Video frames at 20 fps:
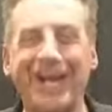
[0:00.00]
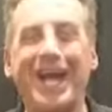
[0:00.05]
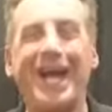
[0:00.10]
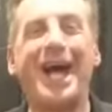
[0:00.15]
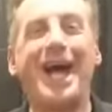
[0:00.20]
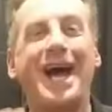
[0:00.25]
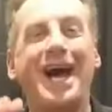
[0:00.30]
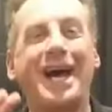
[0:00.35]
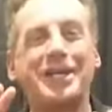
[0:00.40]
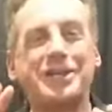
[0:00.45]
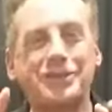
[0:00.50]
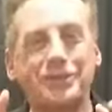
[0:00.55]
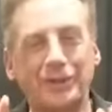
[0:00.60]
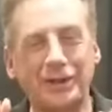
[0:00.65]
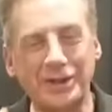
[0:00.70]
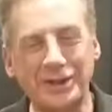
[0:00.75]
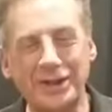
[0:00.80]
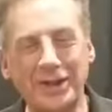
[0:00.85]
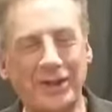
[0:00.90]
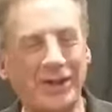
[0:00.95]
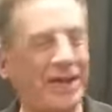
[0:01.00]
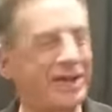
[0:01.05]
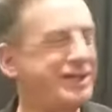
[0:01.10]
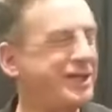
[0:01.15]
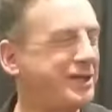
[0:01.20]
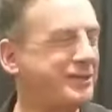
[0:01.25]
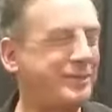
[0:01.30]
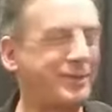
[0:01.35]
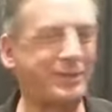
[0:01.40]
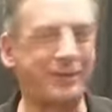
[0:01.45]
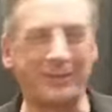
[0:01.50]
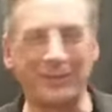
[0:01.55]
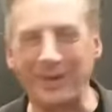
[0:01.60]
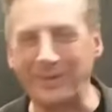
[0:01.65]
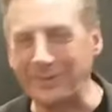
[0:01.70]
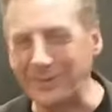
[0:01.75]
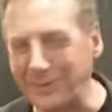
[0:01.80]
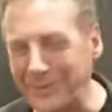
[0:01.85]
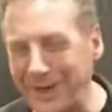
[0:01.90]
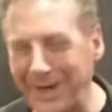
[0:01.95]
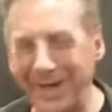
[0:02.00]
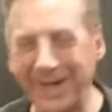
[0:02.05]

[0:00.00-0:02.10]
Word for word: I just want you to know that. I teach people to wrap their package.